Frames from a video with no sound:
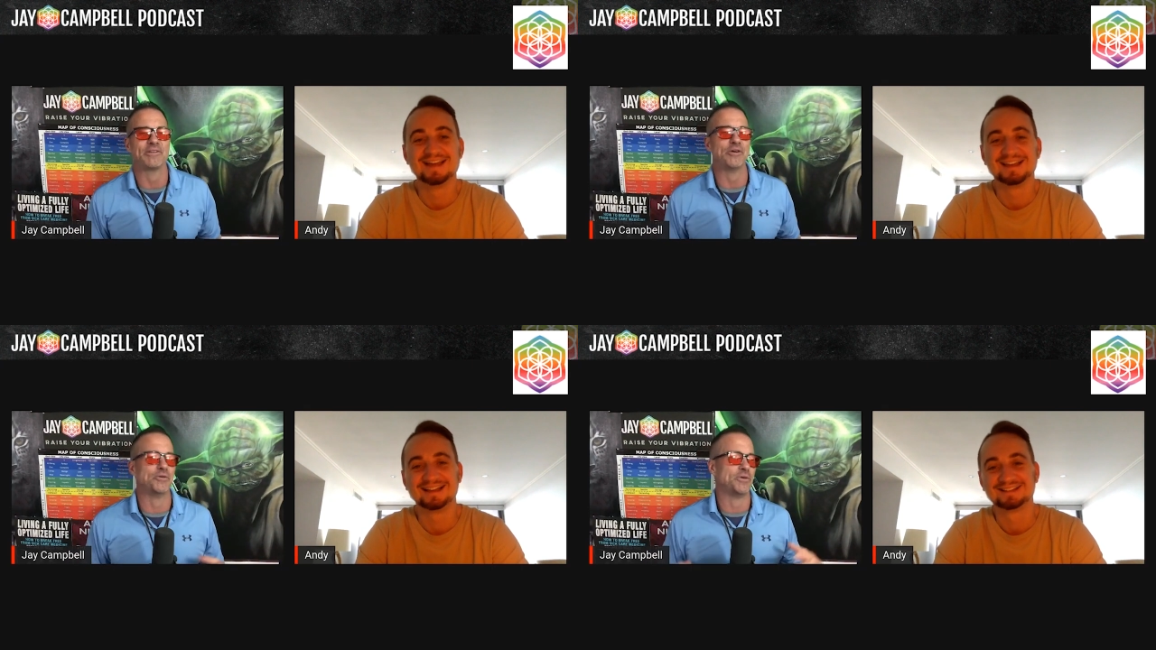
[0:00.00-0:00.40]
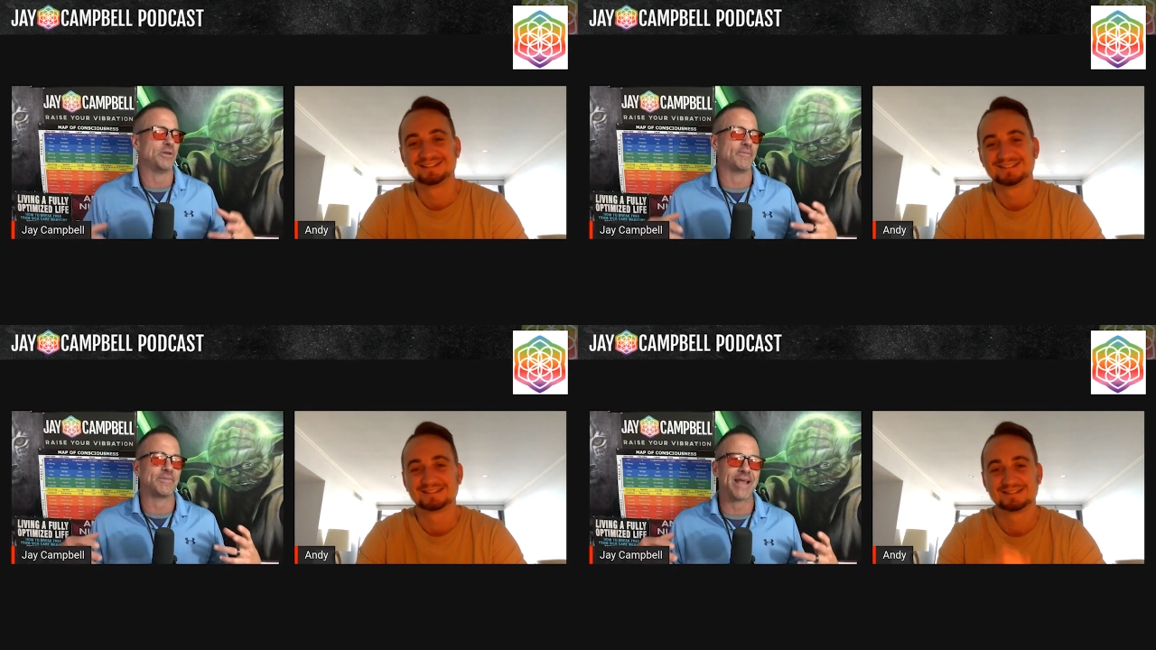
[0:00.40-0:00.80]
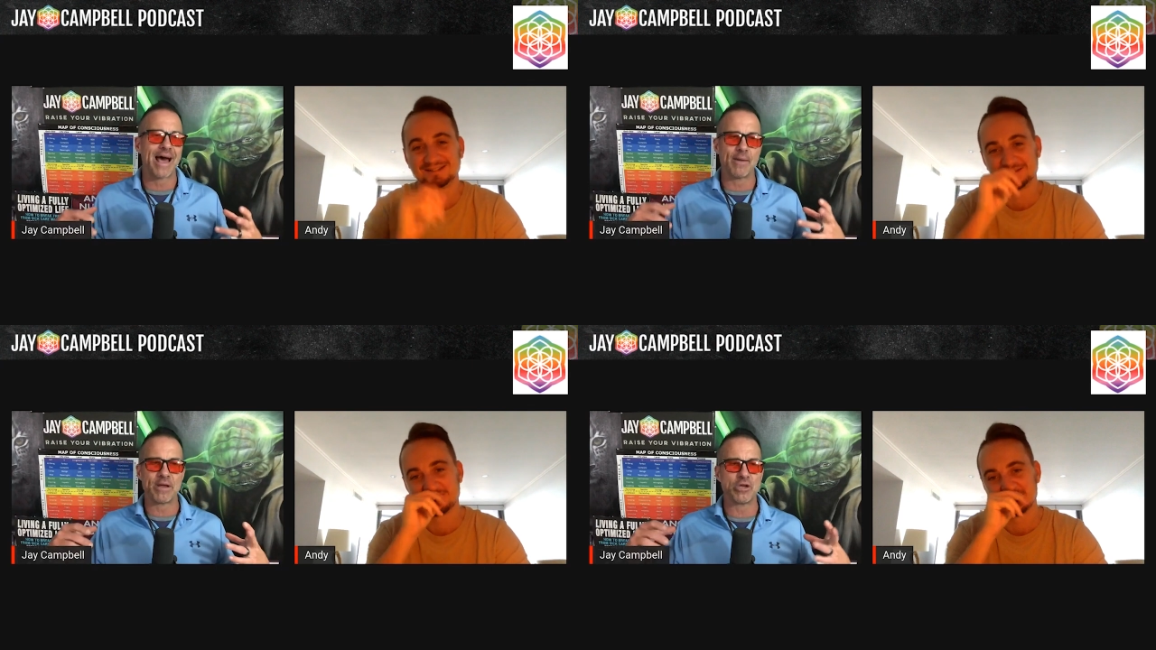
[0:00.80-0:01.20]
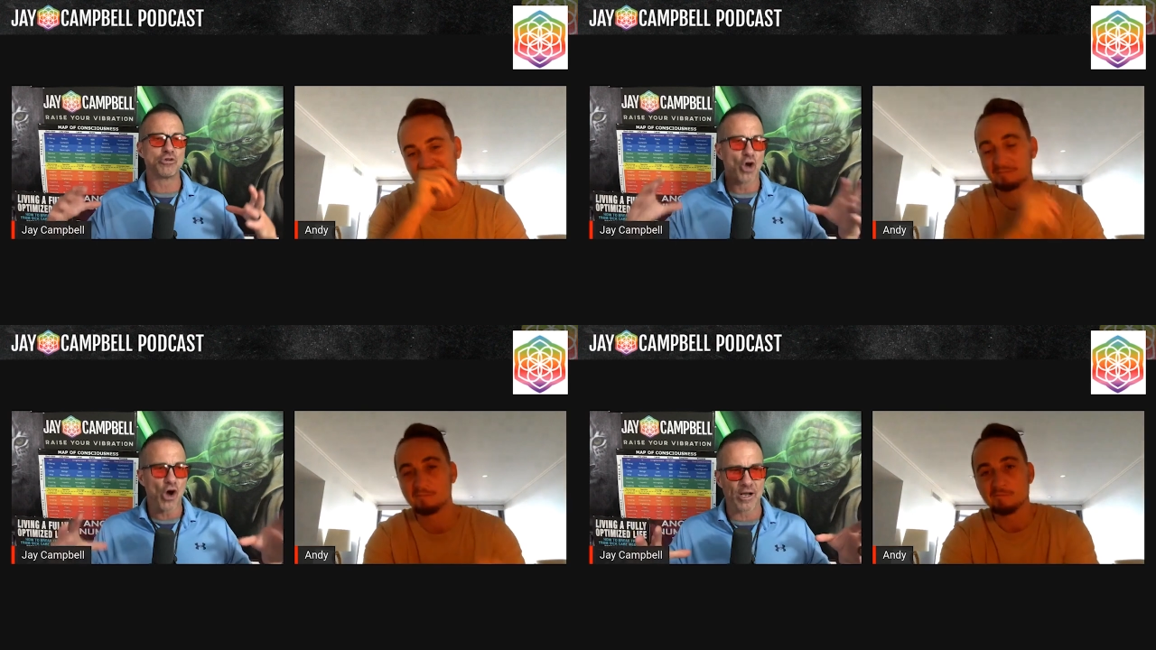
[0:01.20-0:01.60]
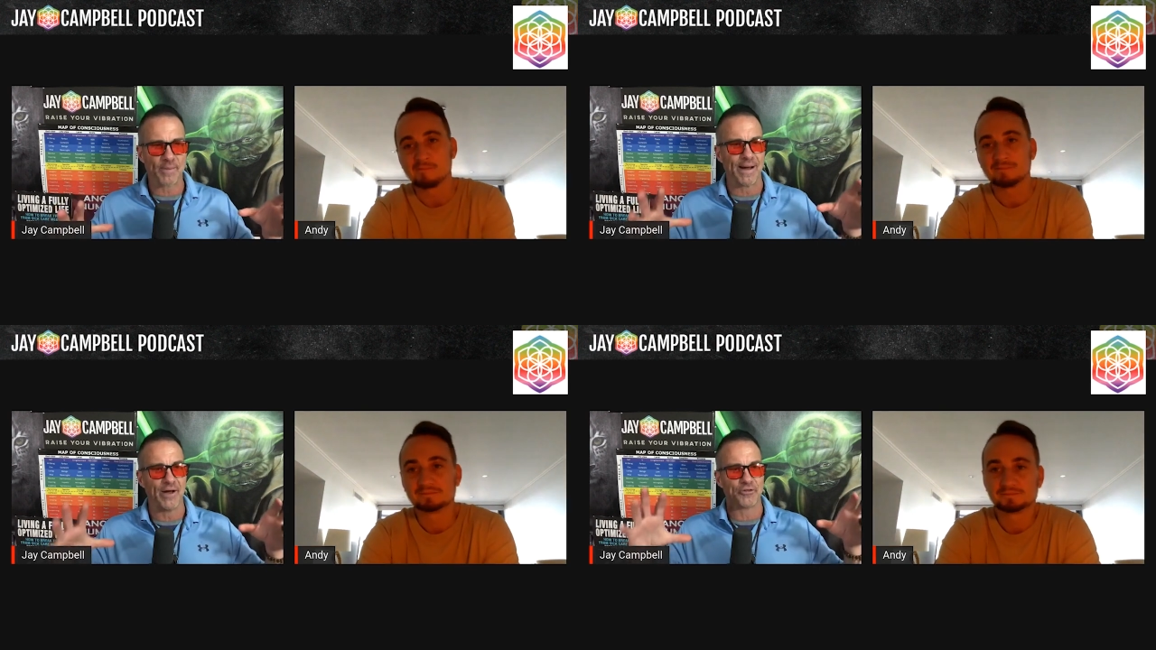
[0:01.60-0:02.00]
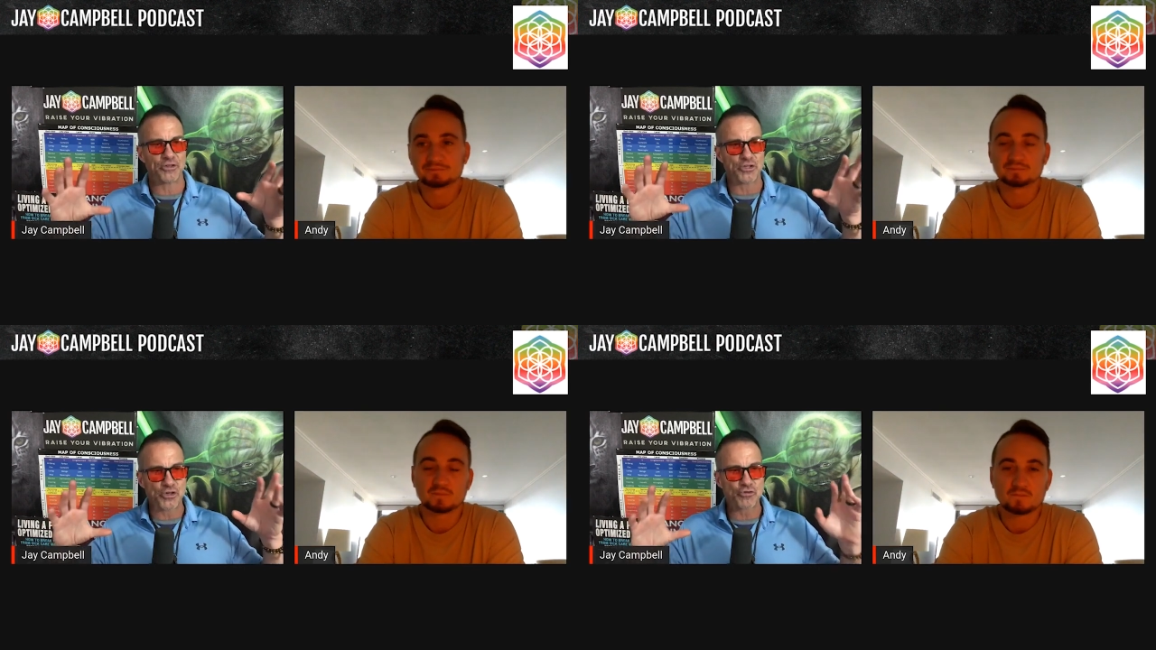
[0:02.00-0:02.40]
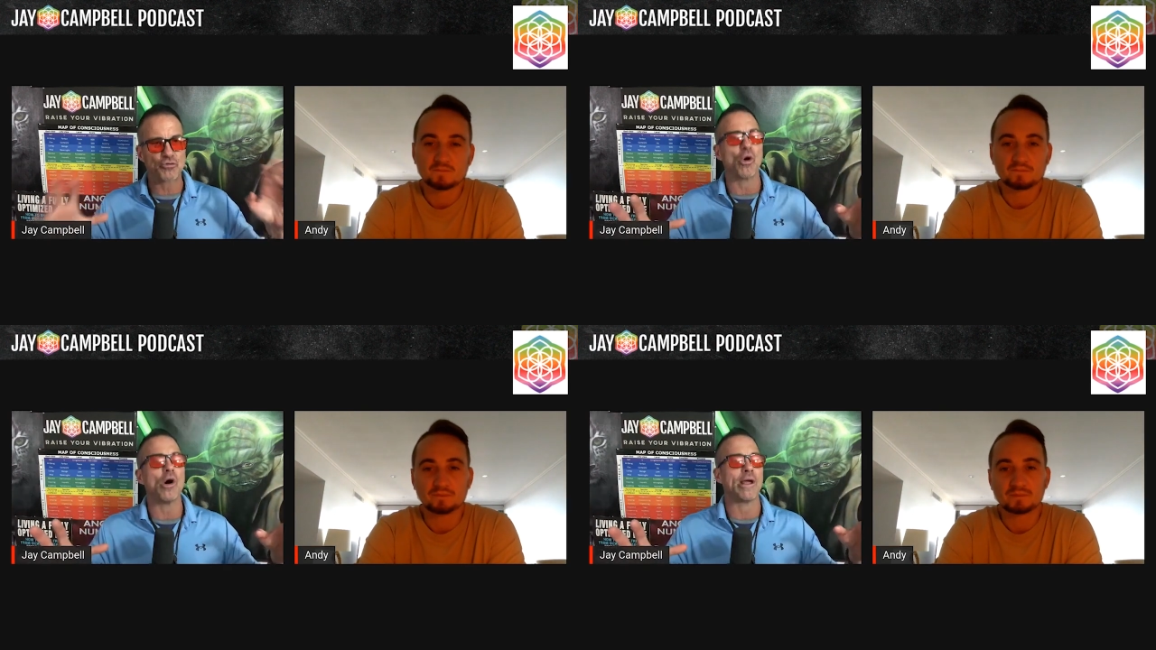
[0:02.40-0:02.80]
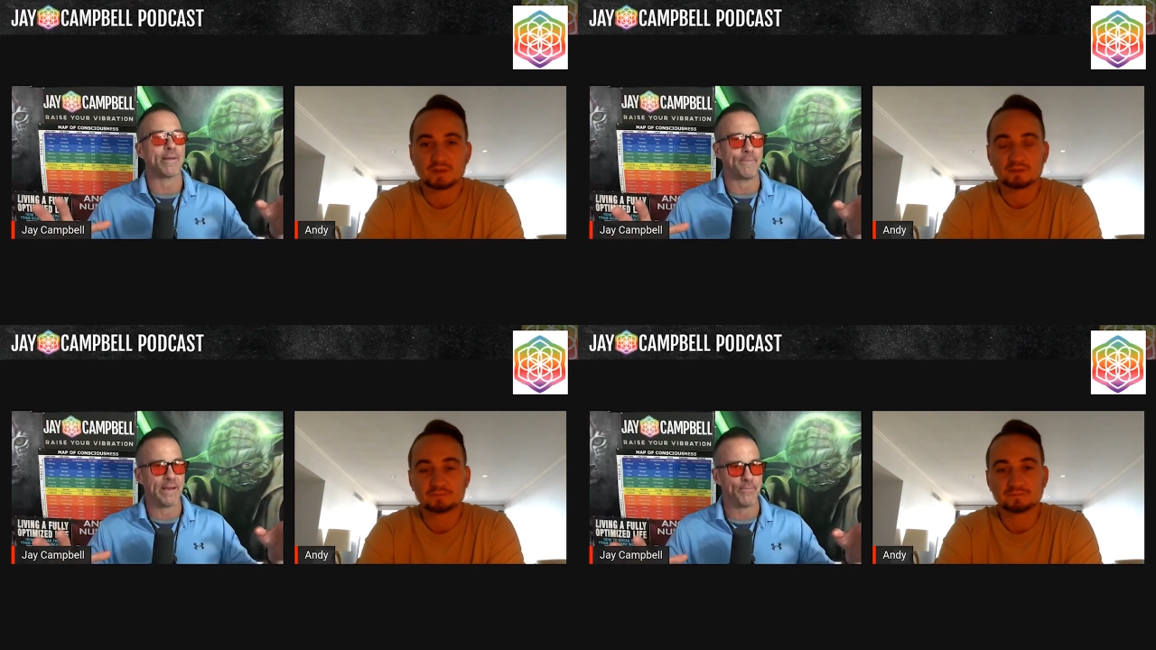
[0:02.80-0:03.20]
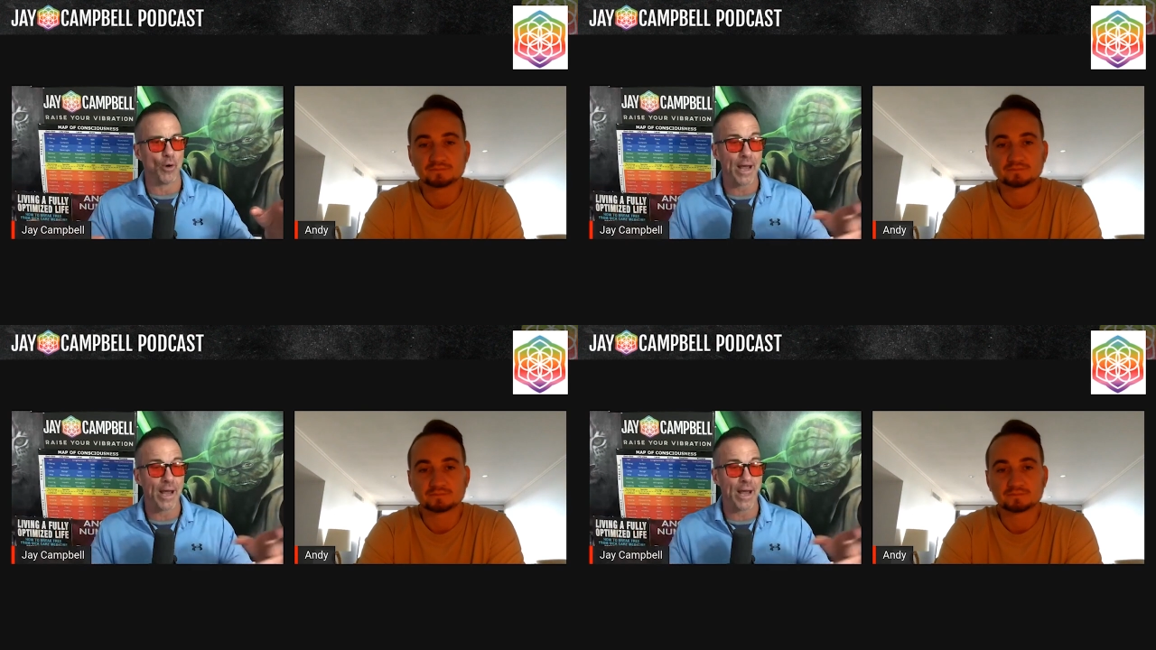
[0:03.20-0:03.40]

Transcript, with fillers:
Speaker 1: dude, I mean, you talk about destroying people.